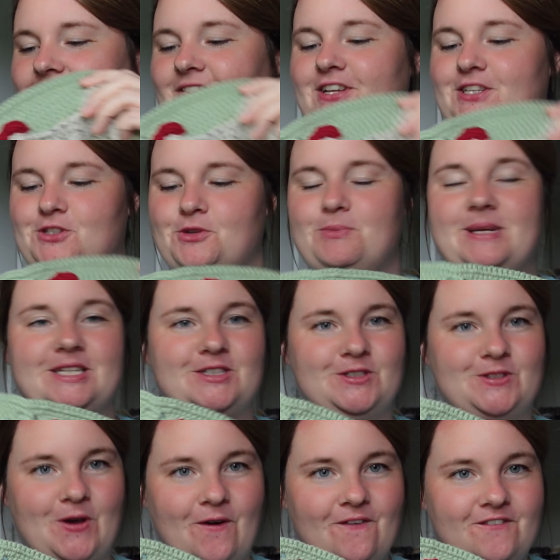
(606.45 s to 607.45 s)
This would be
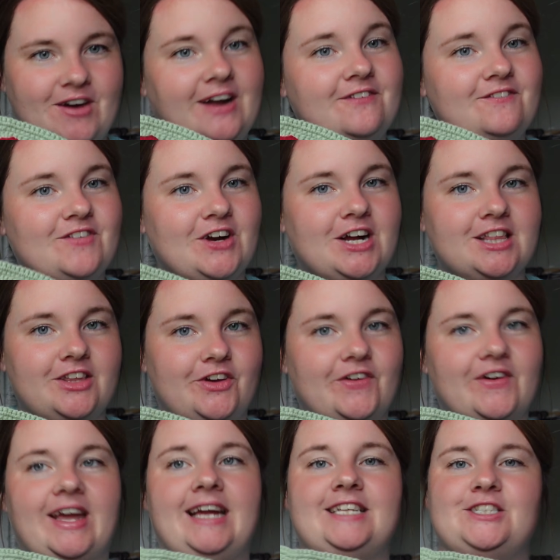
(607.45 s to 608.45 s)
so fun for a
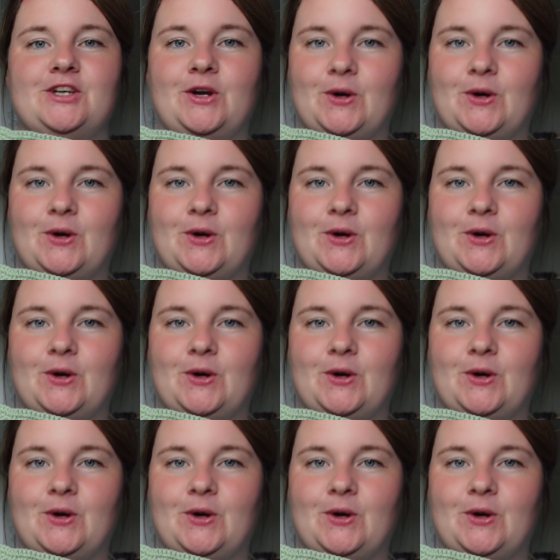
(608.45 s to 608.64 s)
little kid to